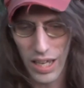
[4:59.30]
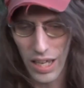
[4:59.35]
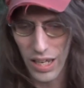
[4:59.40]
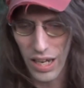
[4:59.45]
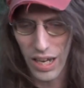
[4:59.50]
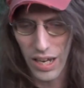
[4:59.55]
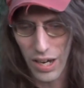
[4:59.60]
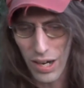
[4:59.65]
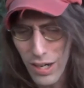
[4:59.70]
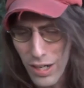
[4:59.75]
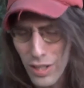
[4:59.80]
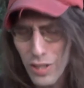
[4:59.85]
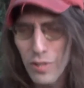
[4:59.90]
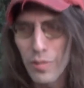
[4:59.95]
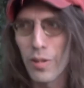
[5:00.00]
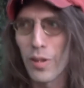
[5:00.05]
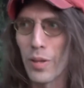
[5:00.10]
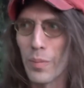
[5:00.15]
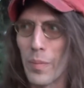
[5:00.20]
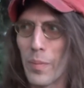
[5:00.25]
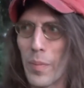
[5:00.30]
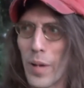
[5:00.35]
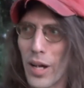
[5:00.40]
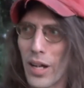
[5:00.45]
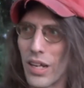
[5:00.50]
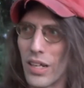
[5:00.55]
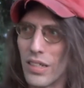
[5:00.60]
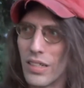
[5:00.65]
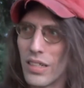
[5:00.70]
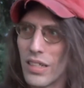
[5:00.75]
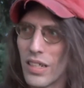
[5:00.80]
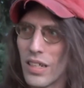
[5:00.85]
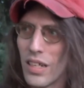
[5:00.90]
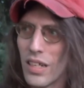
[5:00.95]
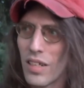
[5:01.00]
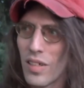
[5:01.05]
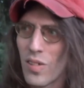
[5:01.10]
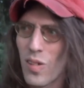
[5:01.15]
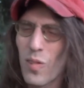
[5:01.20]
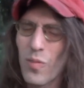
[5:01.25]
I argued with him about it,
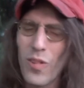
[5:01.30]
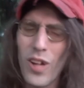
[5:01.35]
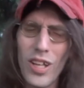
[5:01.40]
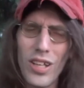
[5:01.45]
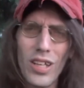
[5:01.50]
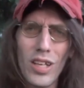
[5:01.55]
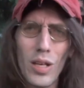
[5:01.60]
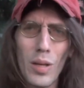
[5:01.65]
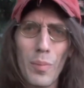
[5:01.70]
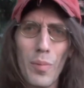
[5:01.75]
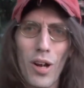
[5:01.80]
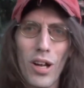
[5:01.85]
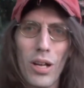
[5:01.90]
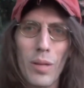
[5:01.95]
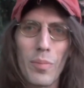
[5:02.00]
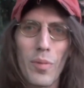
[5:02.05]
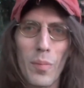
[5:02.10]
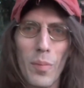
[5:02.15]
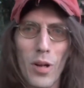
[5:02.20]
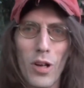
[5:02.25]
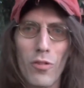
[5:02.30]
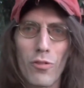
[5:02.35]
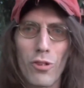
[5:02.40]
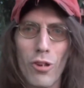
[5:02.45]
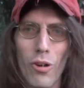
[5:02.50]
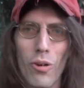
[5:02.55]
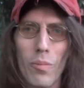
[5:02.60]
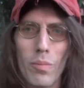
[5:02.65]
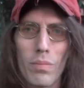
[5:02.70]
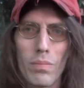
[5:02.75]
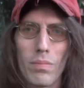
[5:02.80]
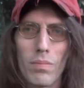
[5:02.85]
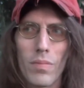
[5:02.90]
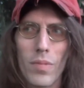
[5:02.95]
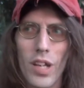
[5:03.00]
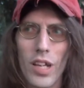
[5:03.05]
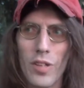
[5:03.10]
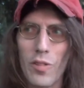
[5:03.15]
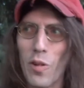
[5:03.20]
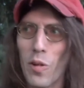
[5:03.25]
until finally he brought up the book of Job,
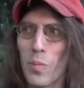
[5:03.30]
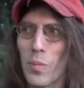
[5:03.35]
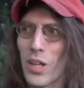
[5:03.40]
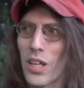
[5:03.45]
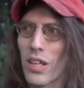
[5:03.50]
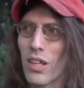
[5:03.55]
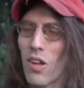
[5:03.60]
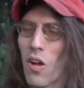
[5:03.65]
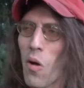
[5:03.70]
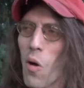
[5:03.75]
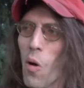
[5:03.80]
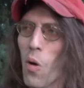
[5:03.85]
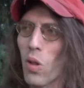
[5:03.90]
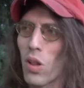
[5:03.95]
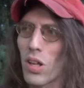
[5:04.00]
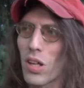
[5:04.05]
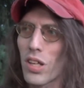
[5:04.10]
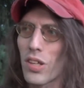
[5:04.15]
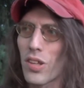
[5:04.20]
and told me, oh, look